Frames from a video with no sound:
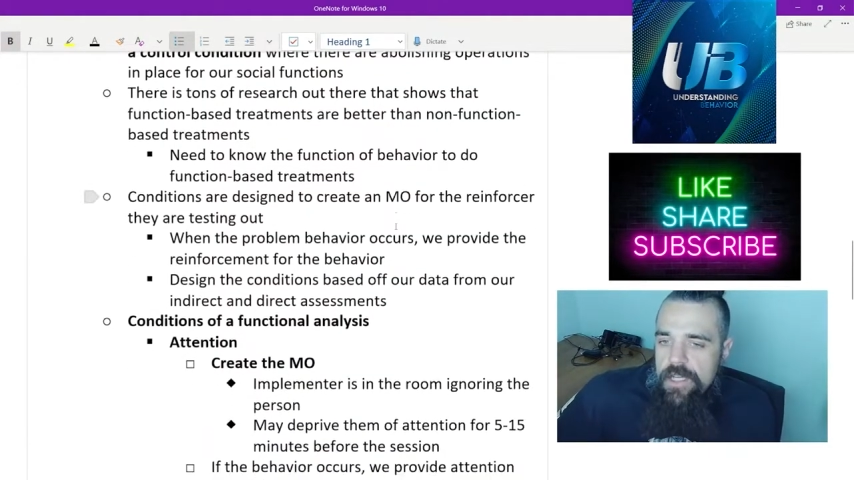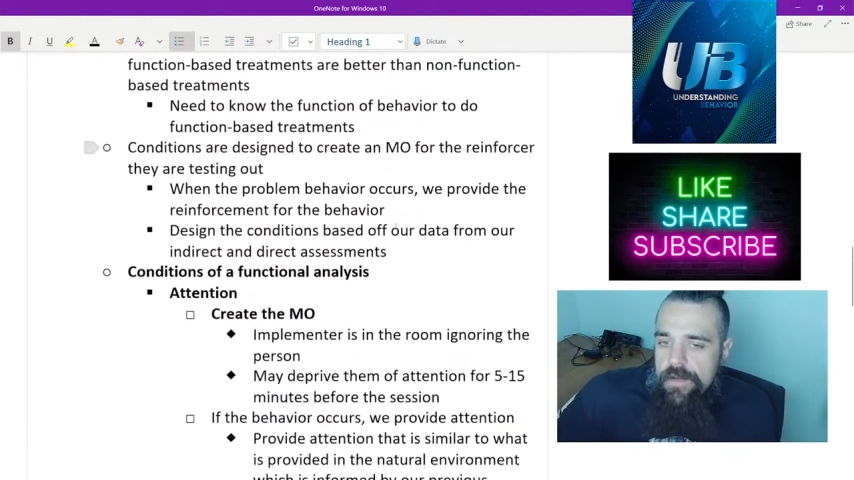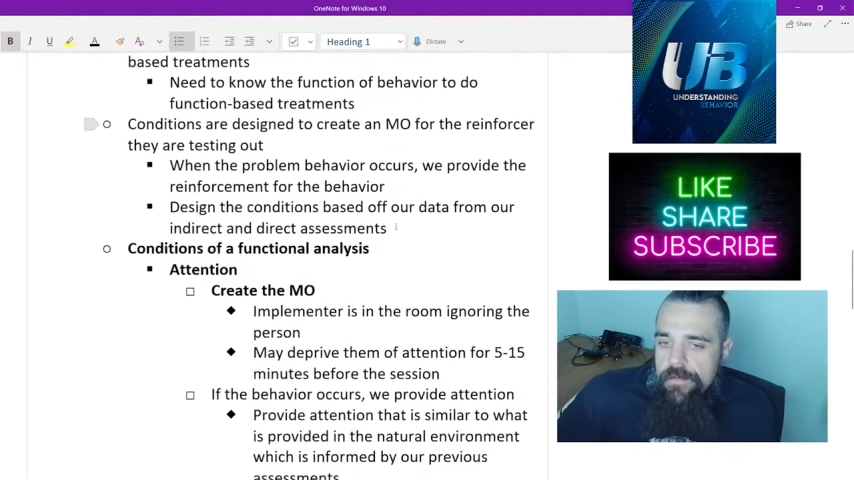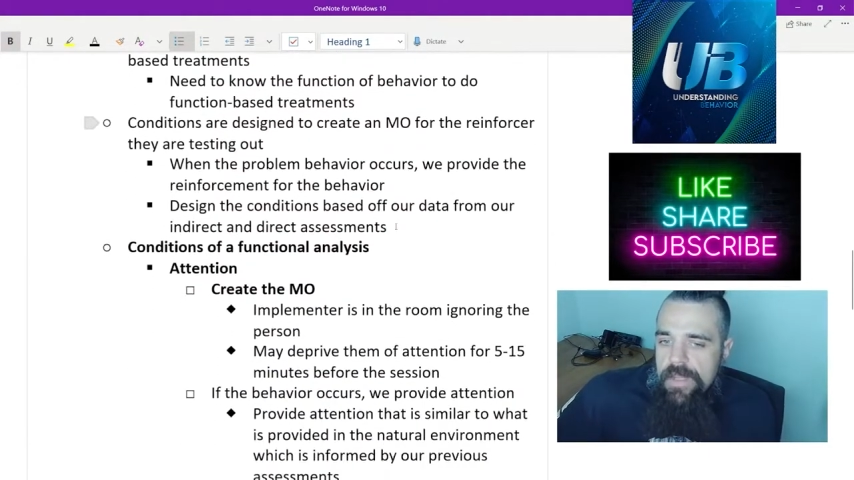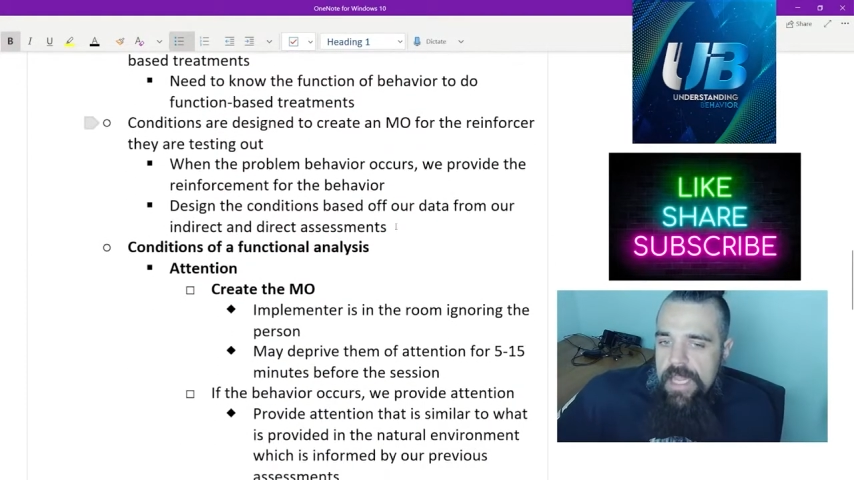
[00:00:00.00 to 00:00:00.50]

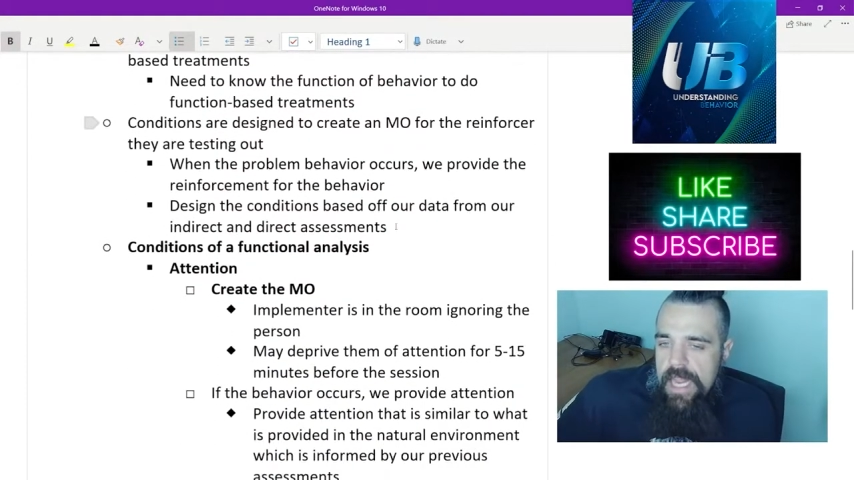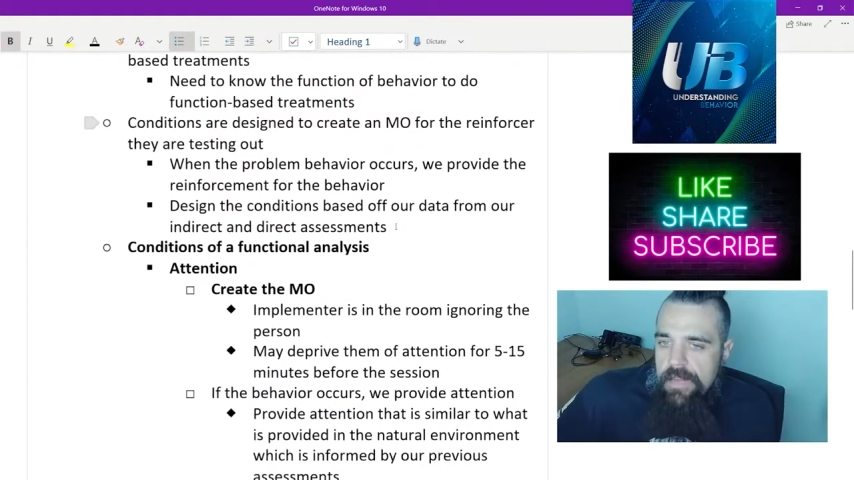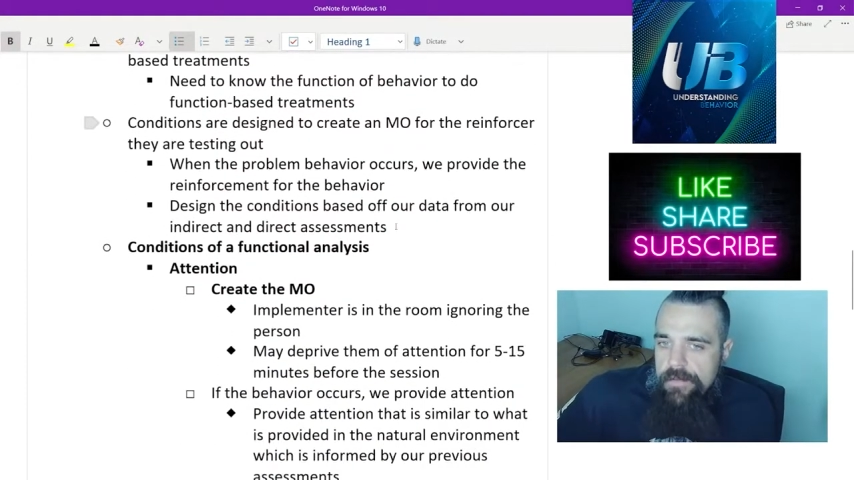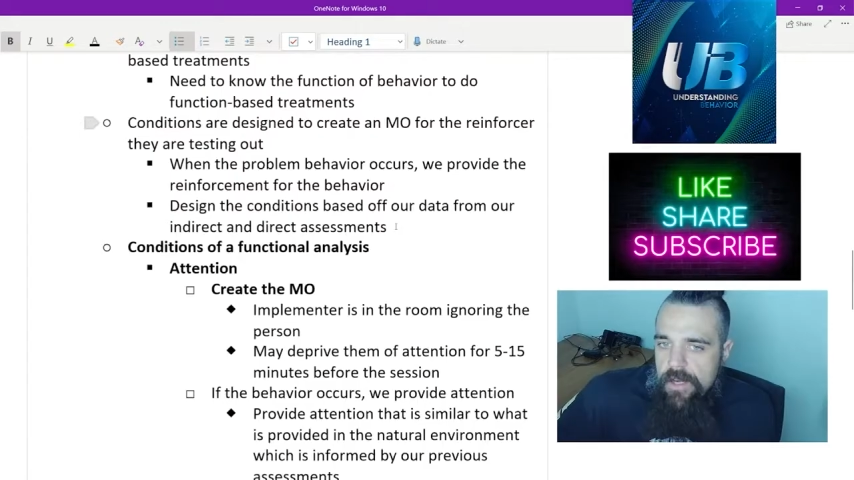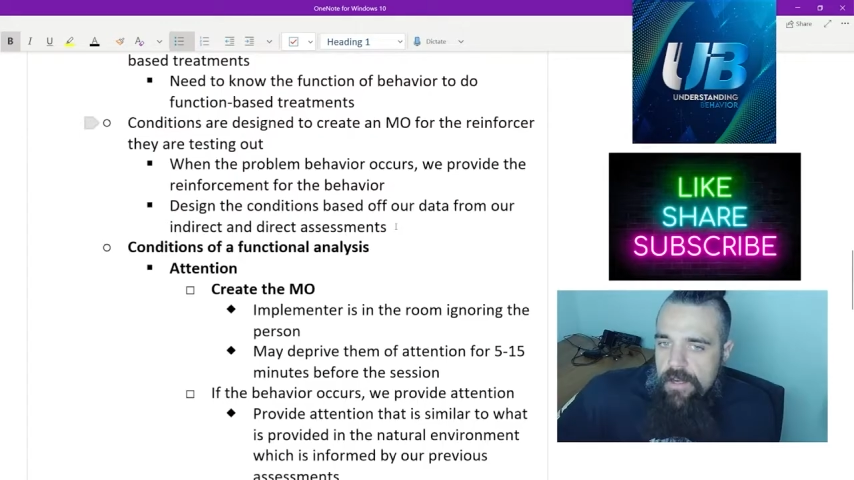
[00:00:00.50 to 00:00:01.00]
of
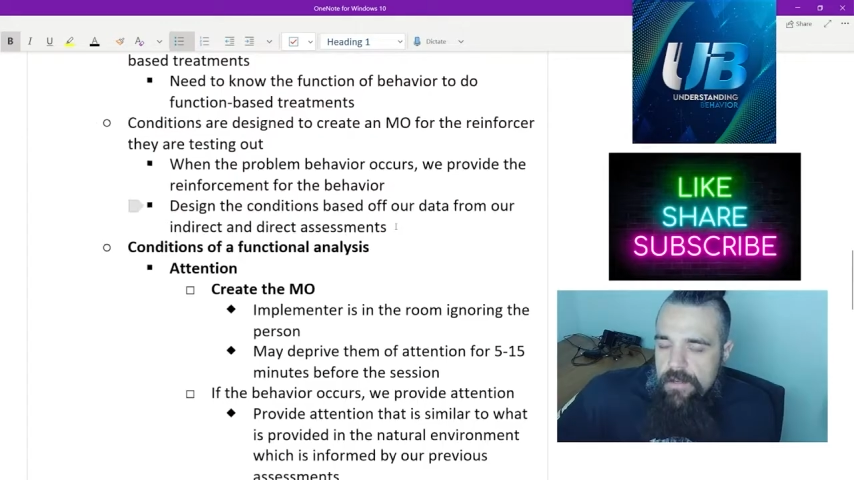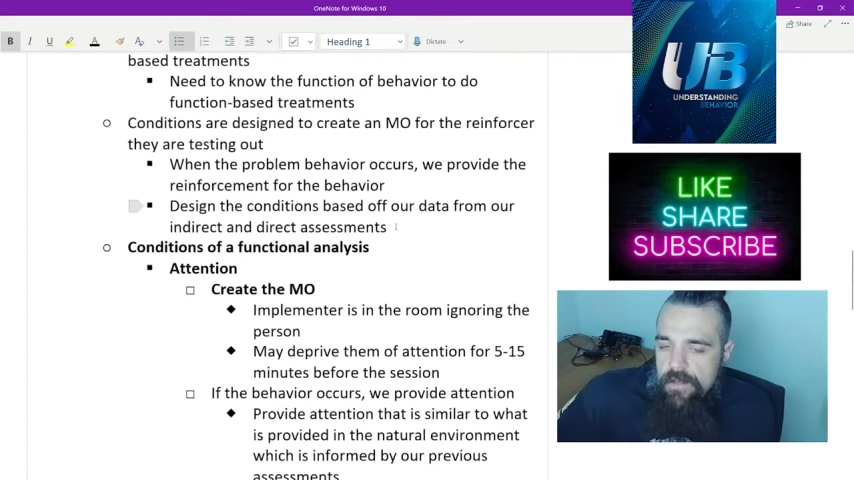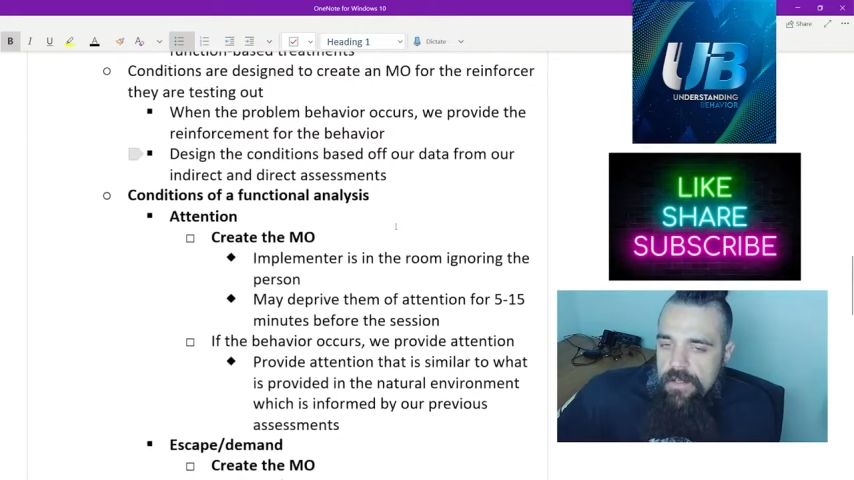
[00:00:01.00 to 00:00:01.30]
behavior.